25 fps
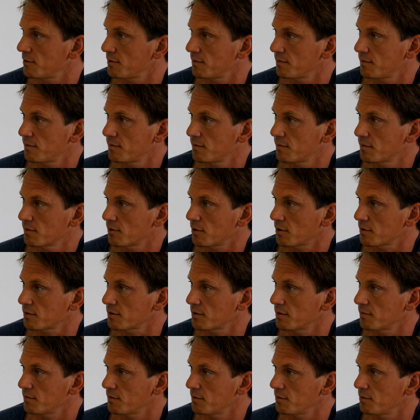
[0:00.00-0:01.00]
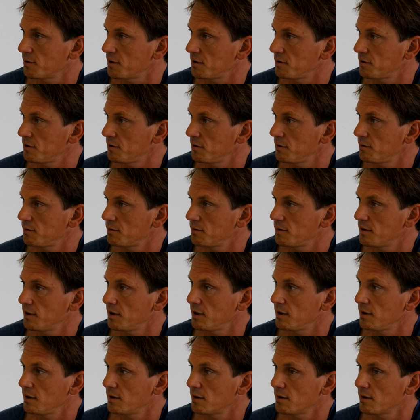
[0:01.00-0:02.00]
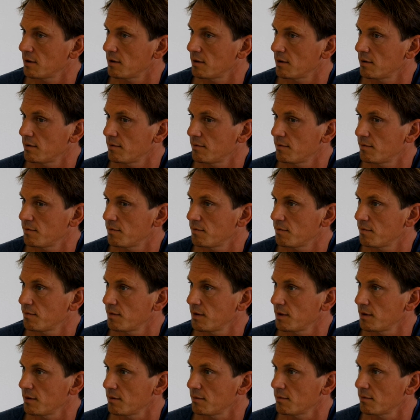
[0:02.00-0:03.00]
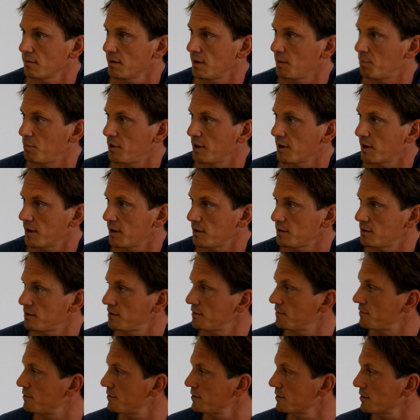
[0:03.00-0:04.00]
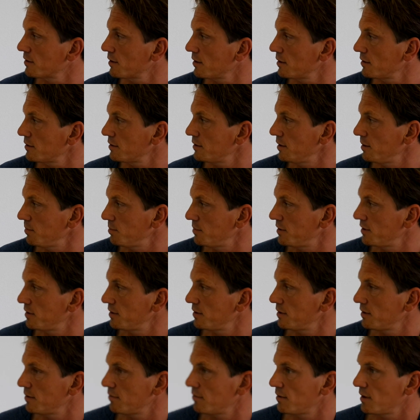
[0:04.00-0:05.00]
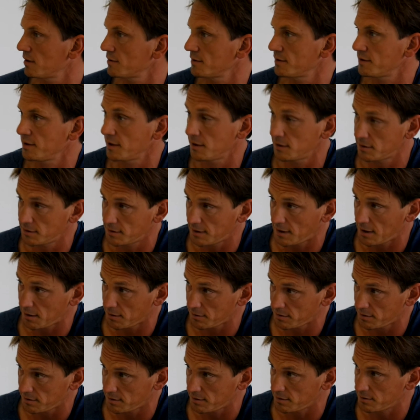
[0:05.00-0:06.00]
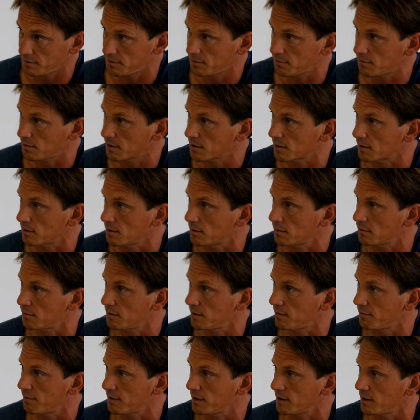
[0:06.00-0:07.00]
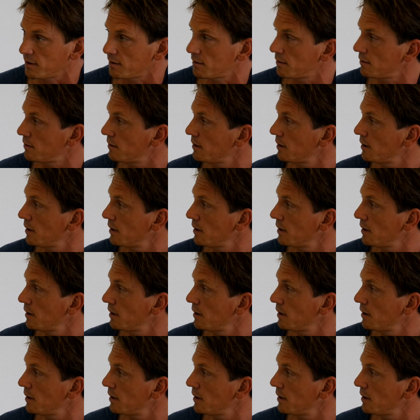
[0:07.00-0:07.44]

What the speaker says: of cost of tuition, you see a lot of, you know, applications for scholarships, around 6,000 in Zurich alone every year,